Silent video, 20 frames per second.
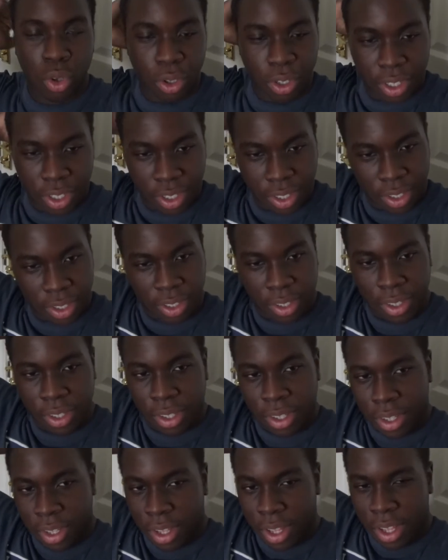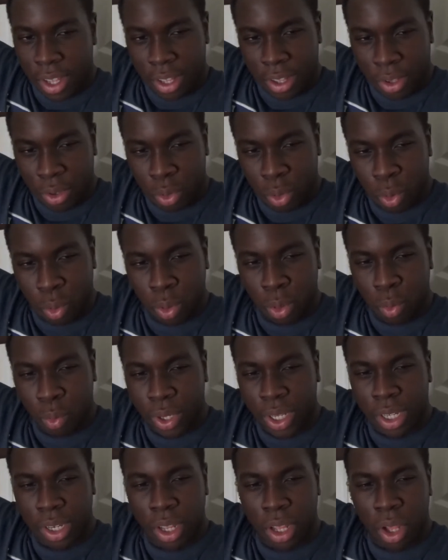good. Who will
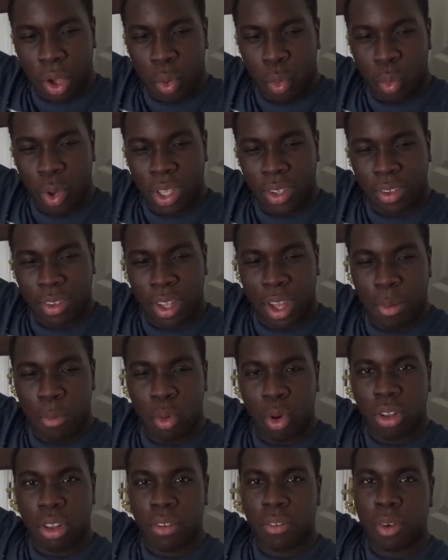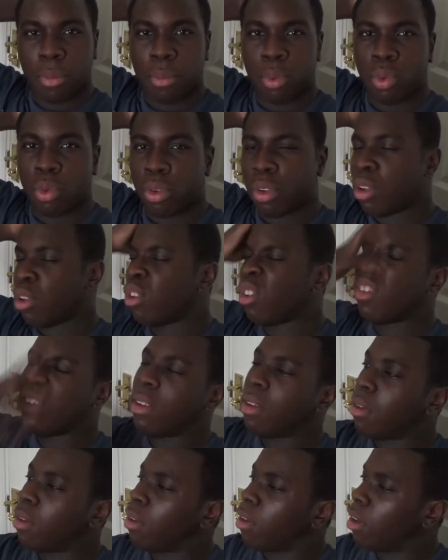win, West Ham or Liverpool?
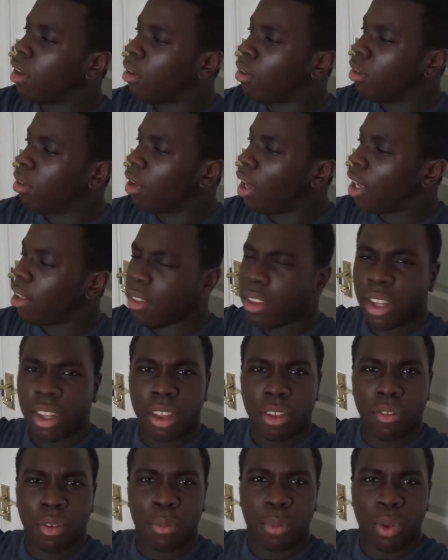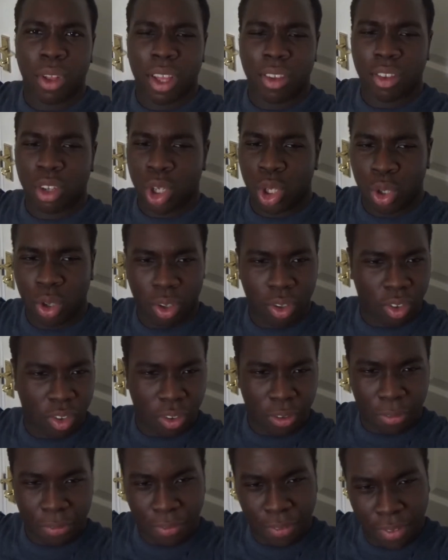I think Liverpool has a
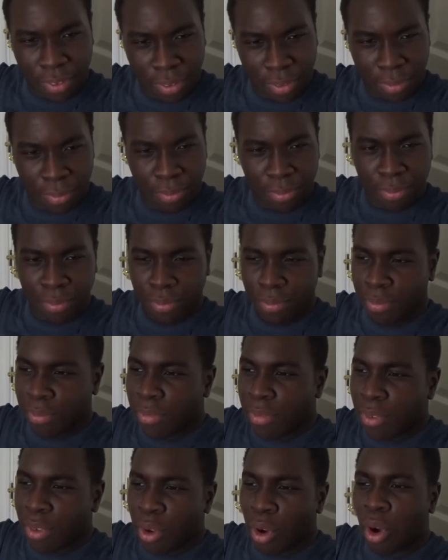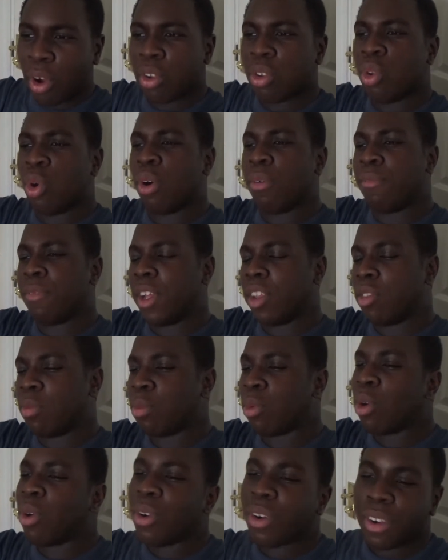shot. Oh, no offense,
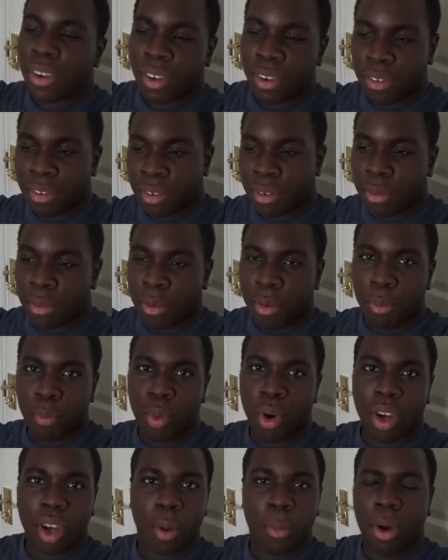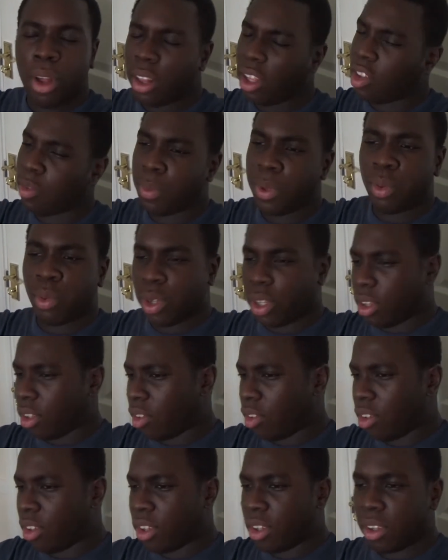bro. But come on, let's be
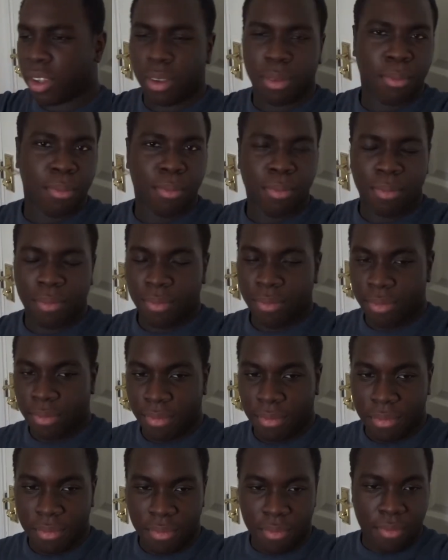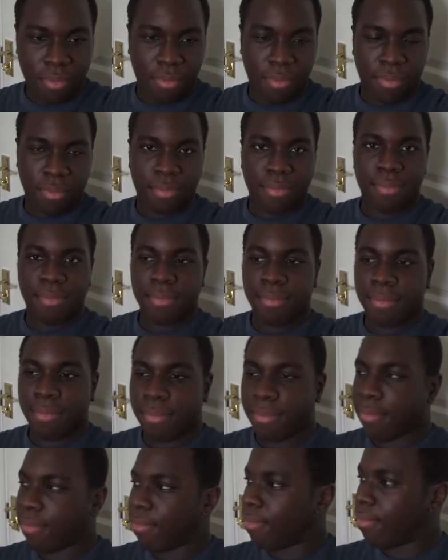realistic.
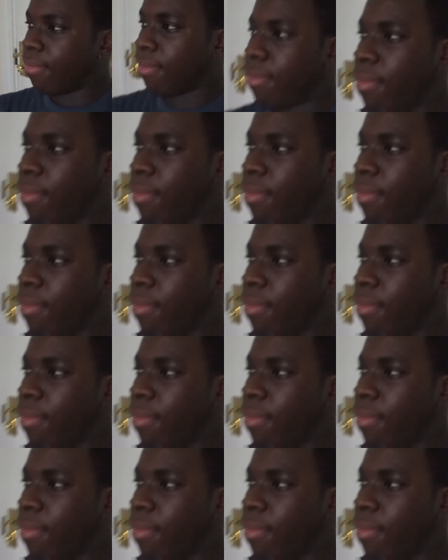Imagine if he now